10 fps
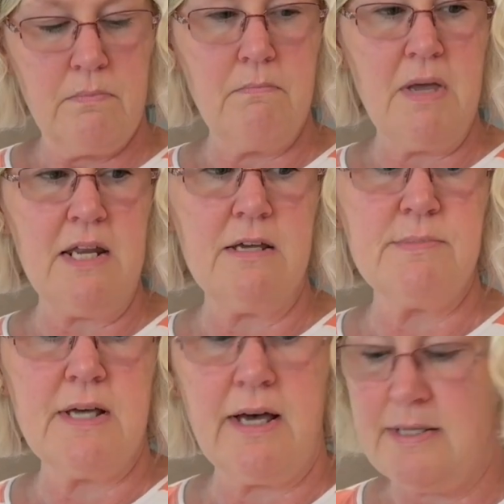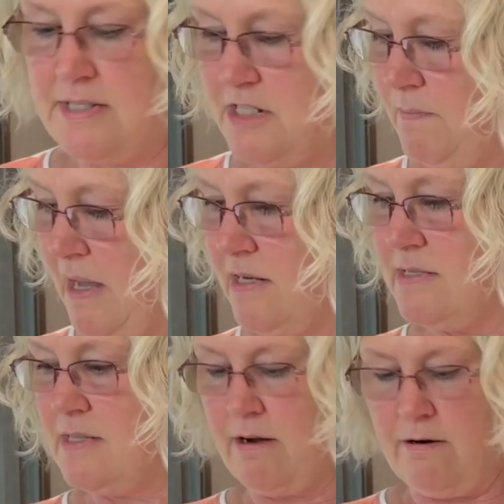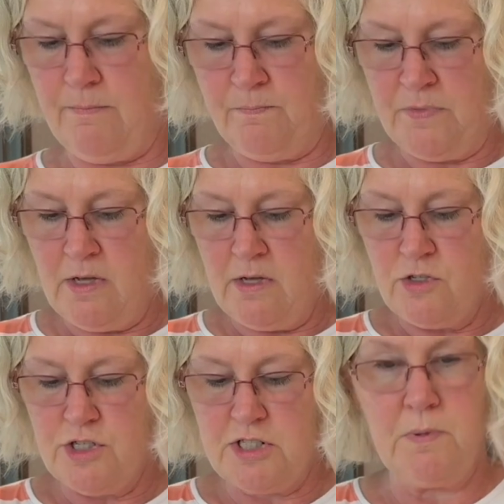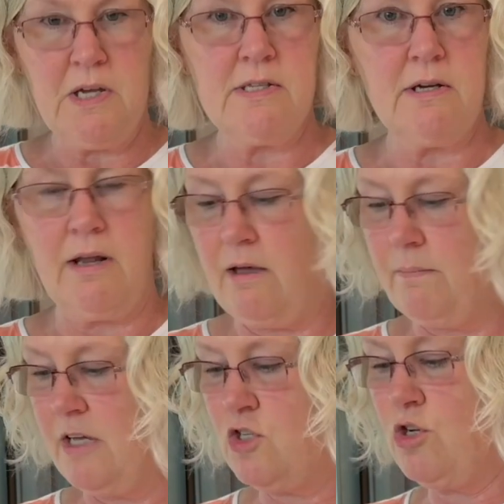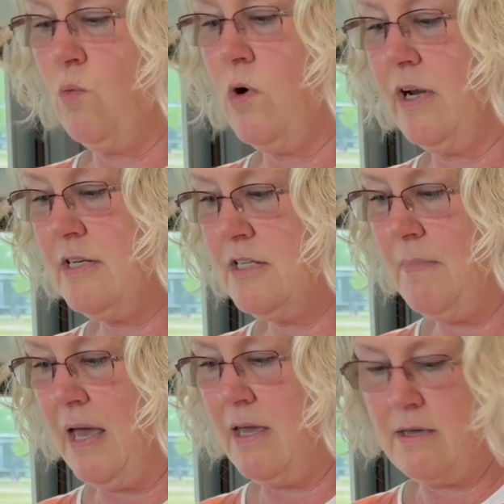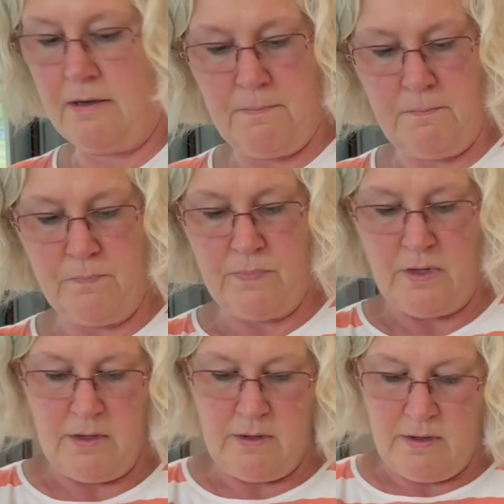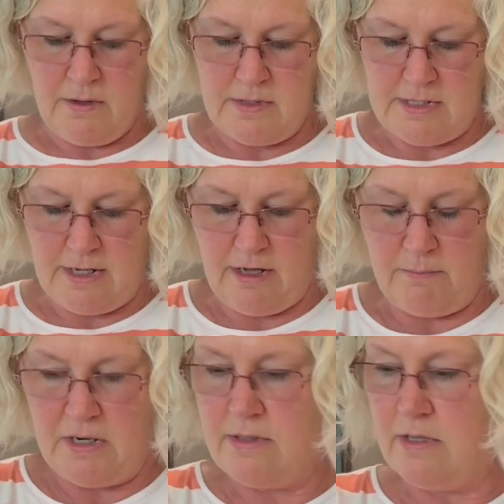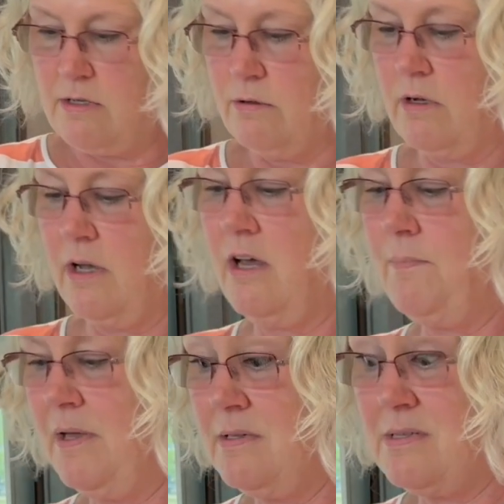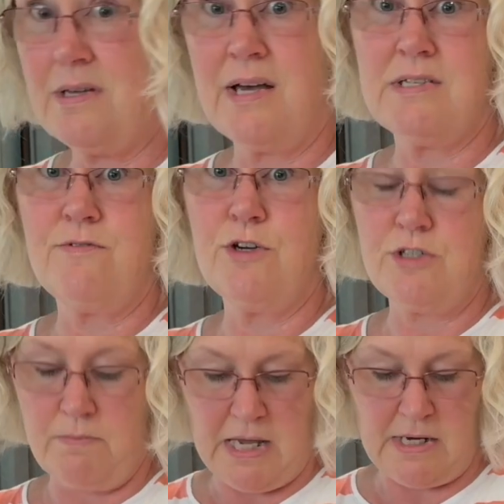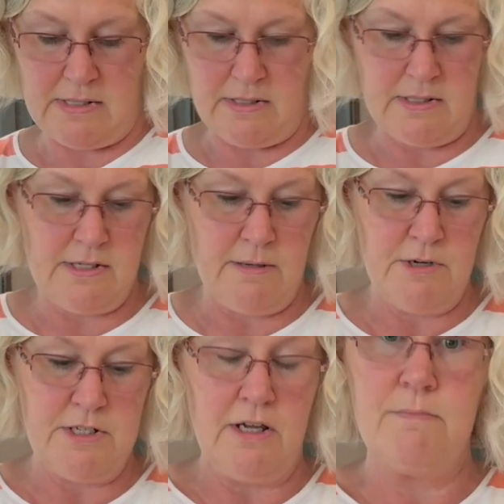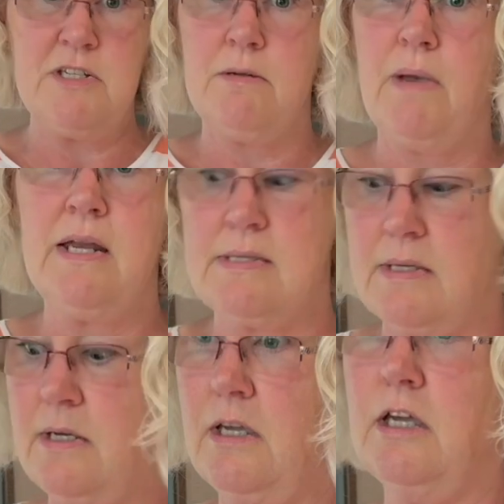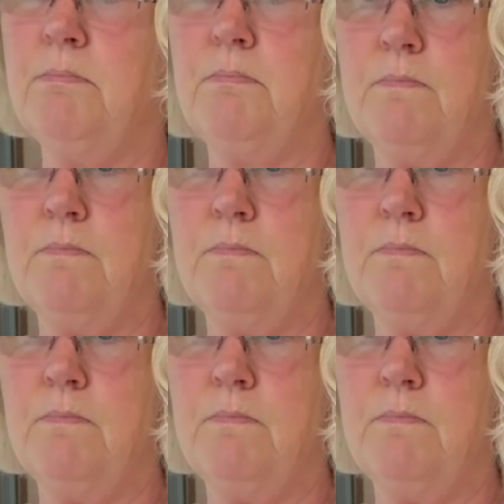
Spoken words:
medium-sized tomatoes there. Just depends on how much you're wanting to make as to how many that you'll cut up and the size of your tomatoes. In the summertime, tomatoes can get